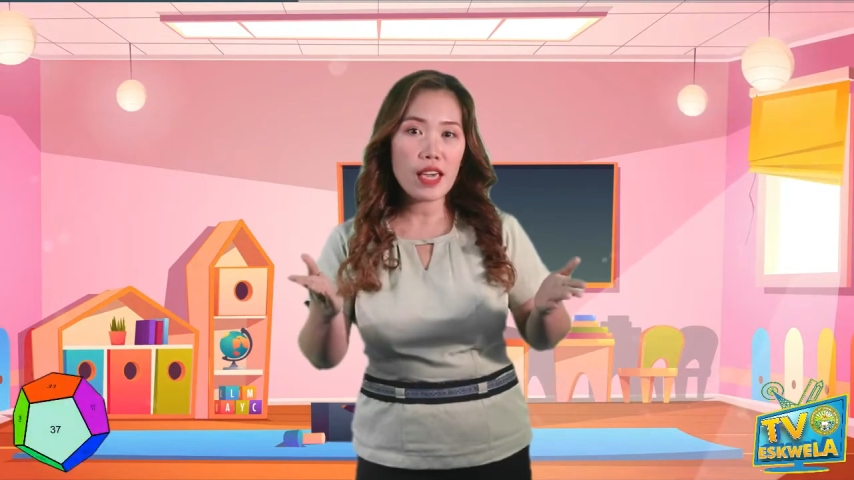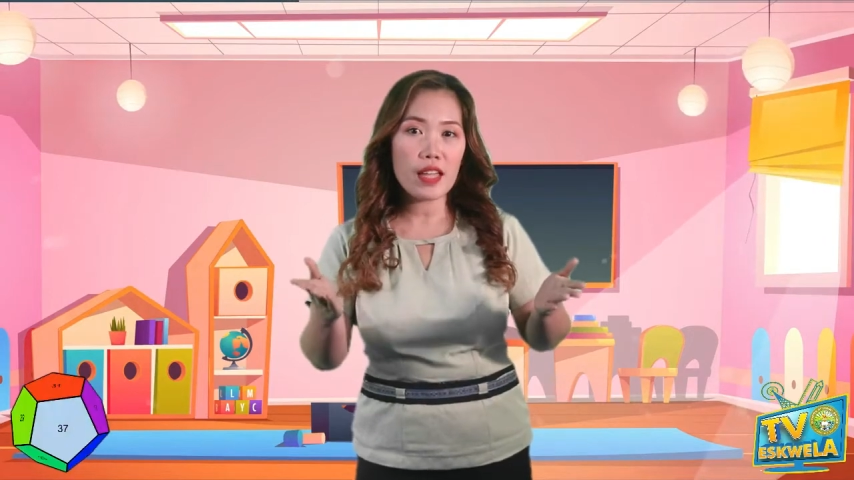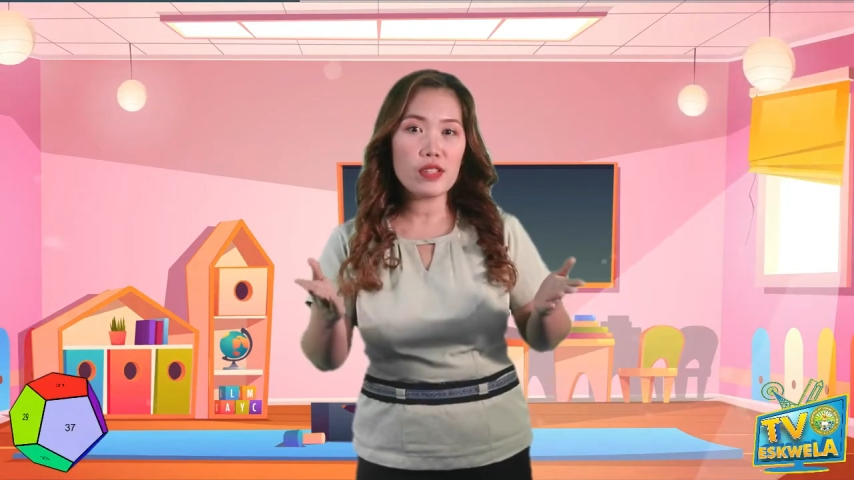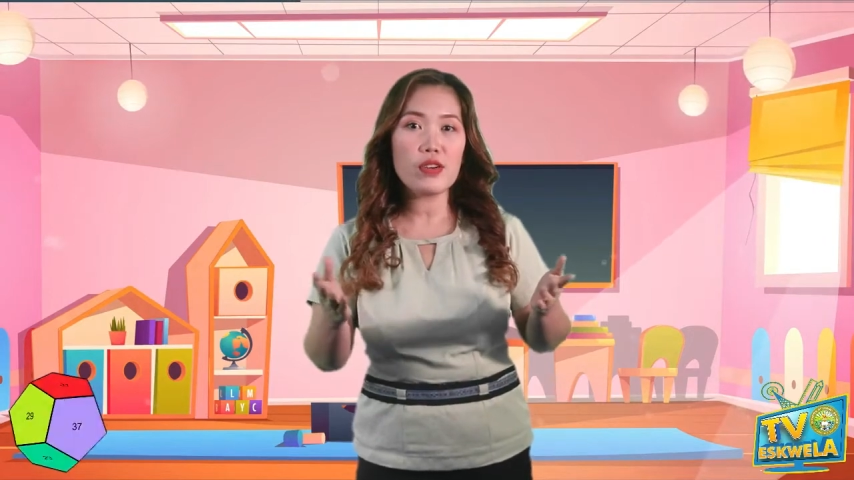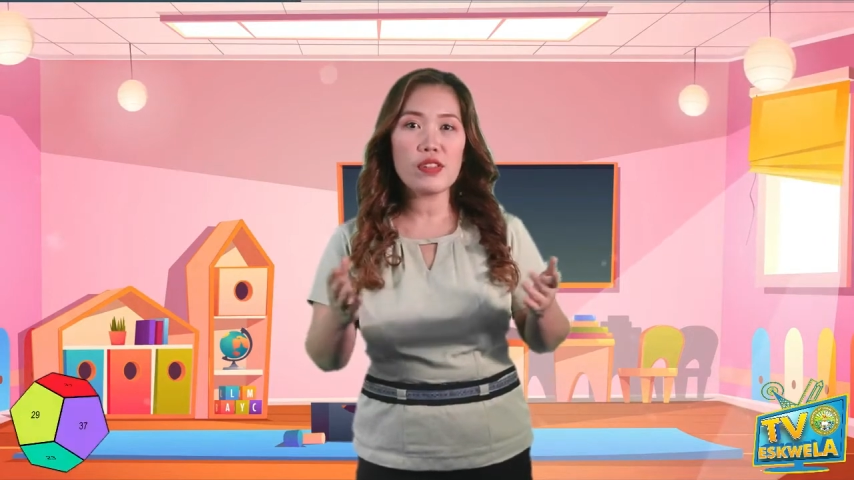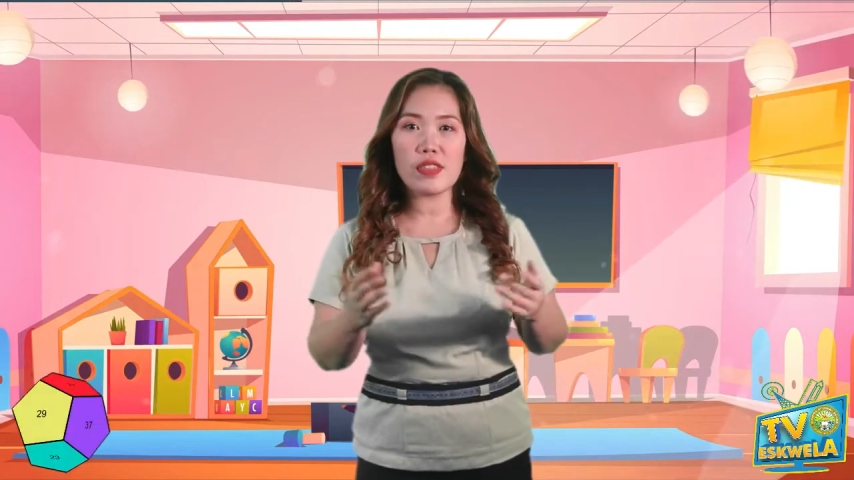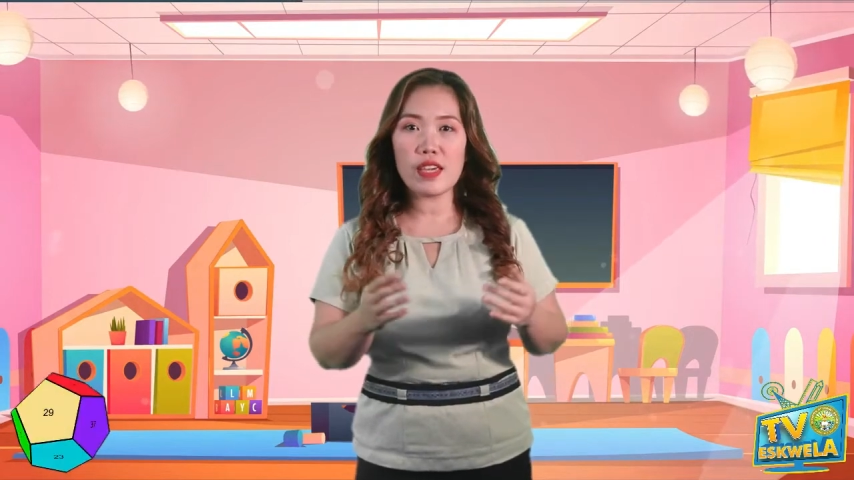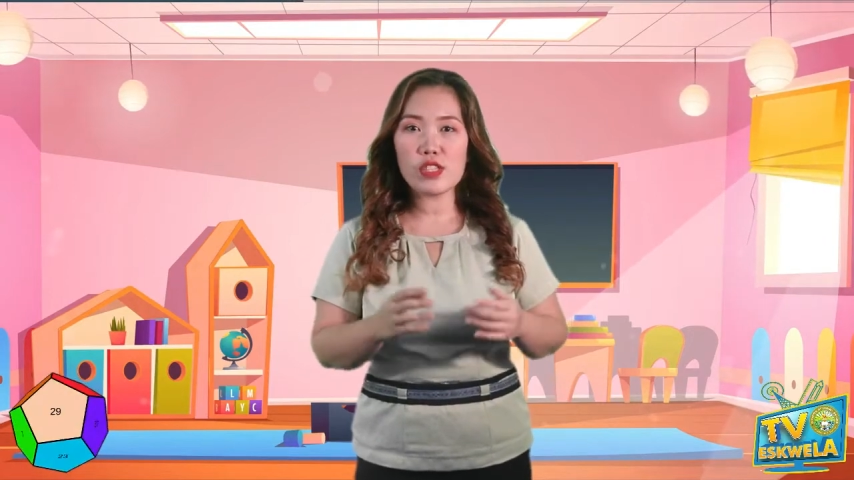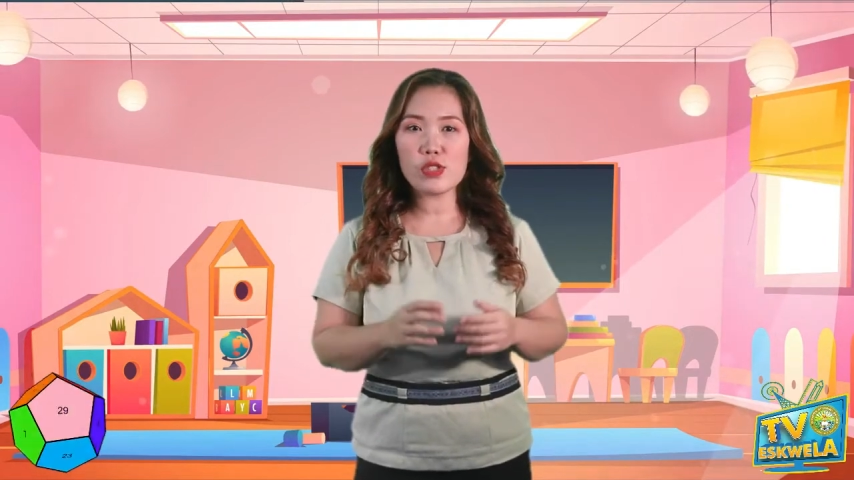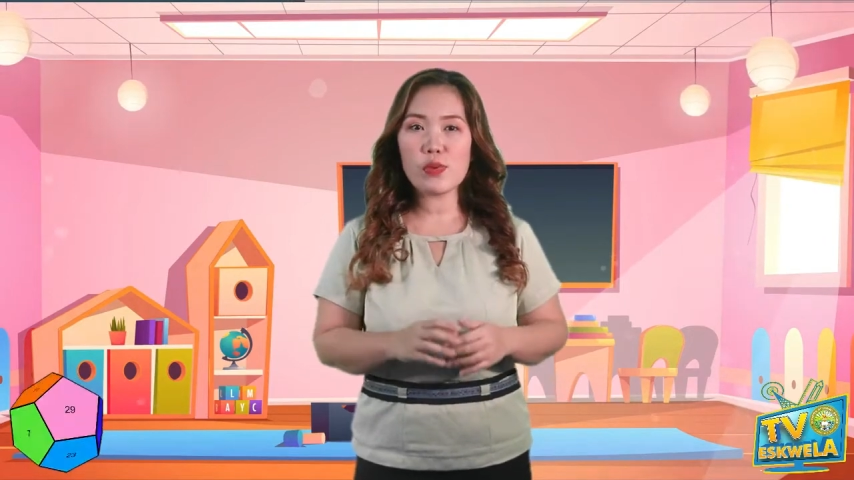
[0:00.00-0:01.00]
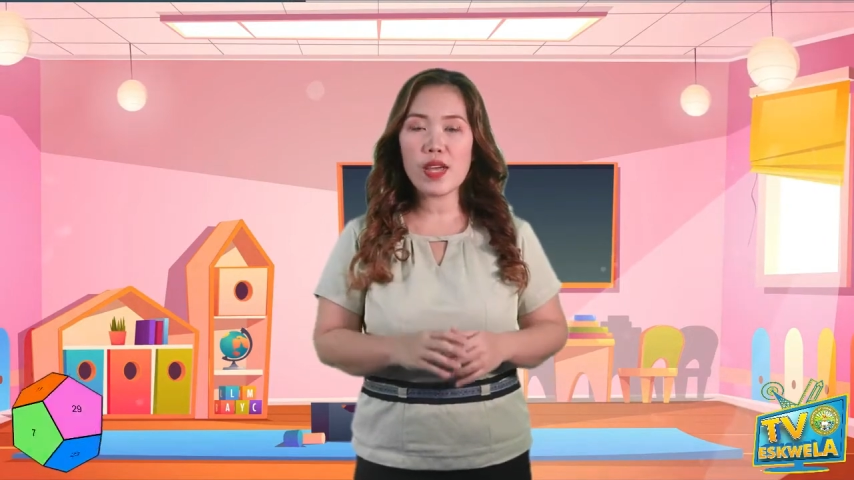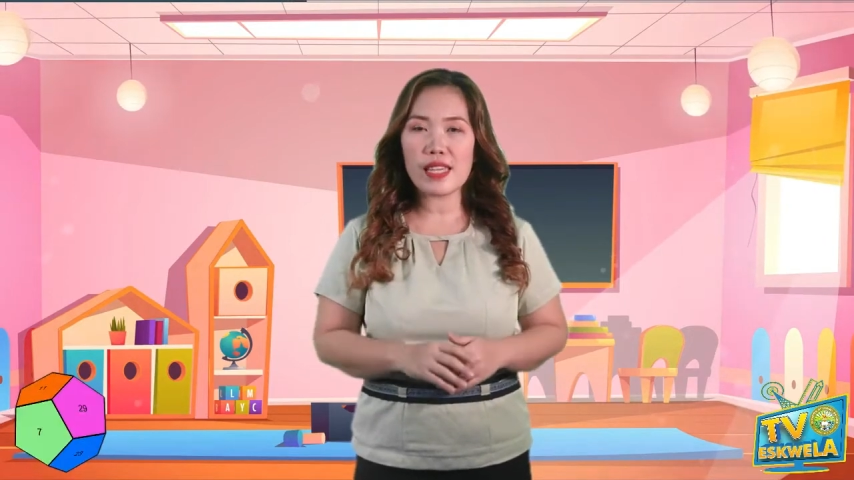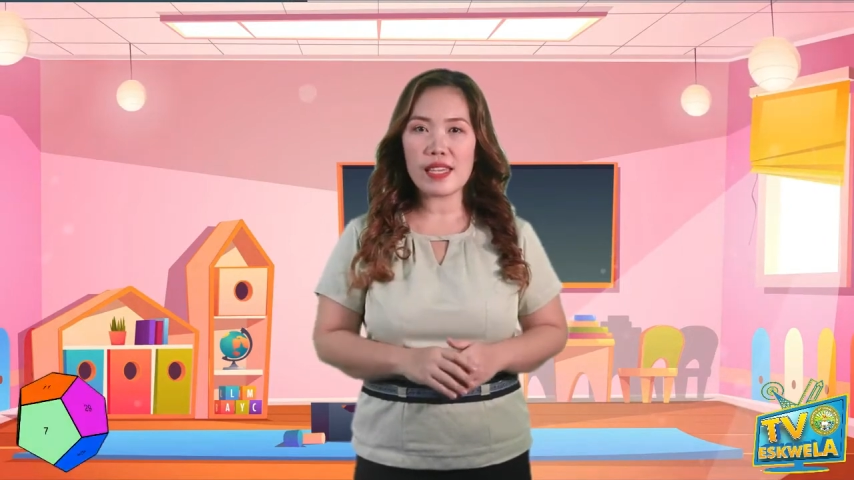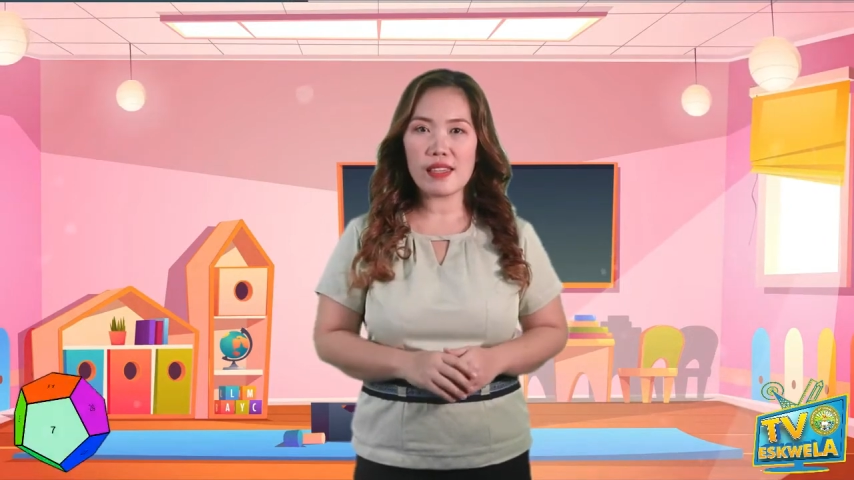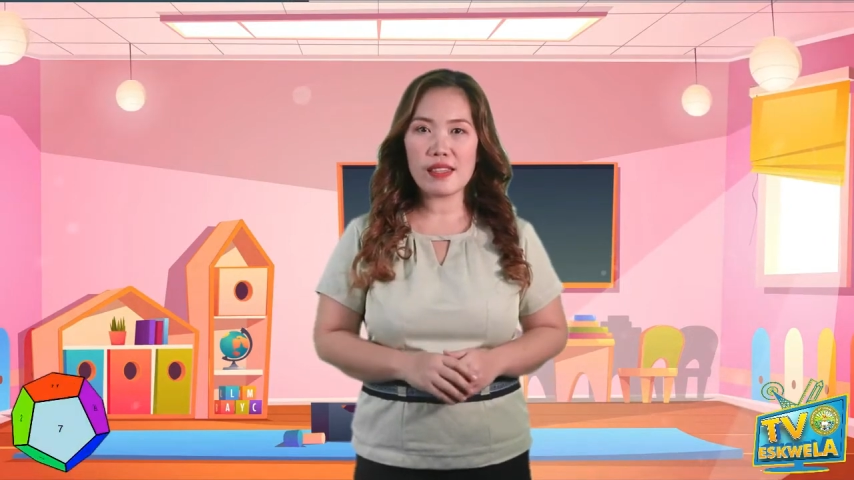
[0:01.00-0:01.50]
get your things
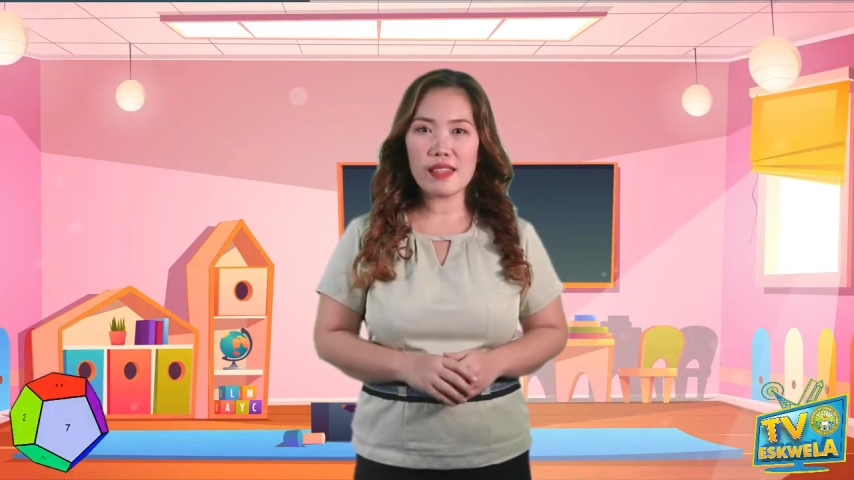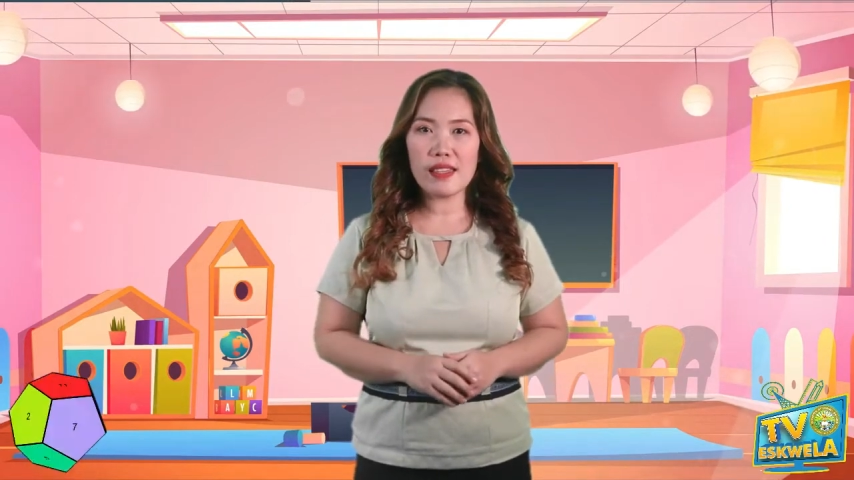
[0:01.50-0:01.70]
ready.